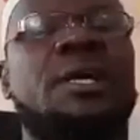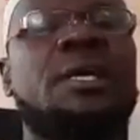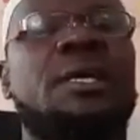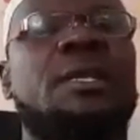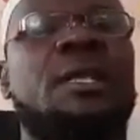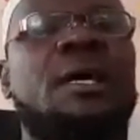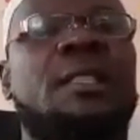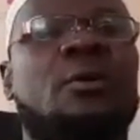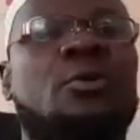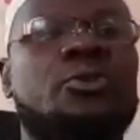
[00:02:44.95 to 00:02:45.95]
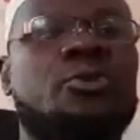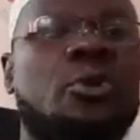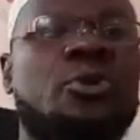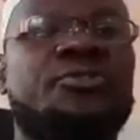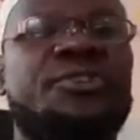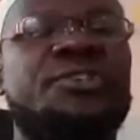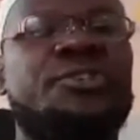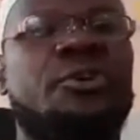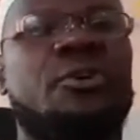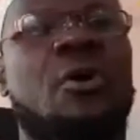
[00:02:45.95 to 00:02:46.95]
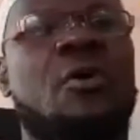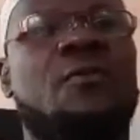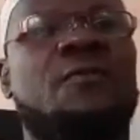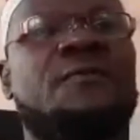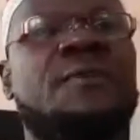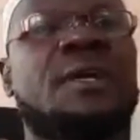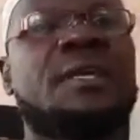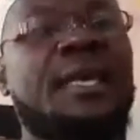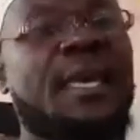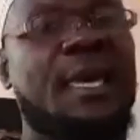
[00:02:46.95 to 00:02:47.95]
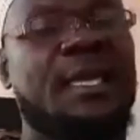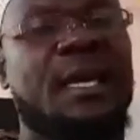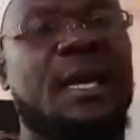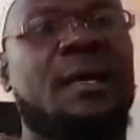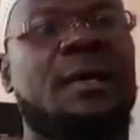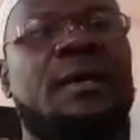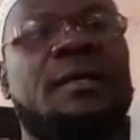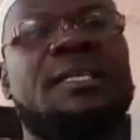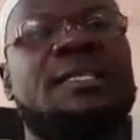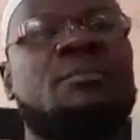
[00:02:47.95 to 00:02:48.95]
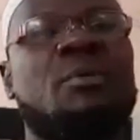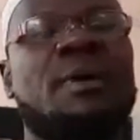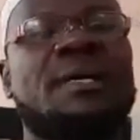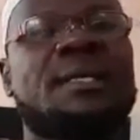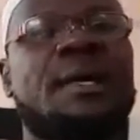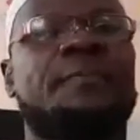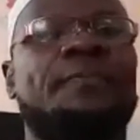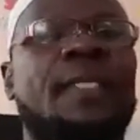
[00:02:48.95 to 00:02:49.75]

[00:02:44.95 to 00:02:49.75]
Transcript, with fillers: in uh, the coastal region of Kenya, that's in Mombasa,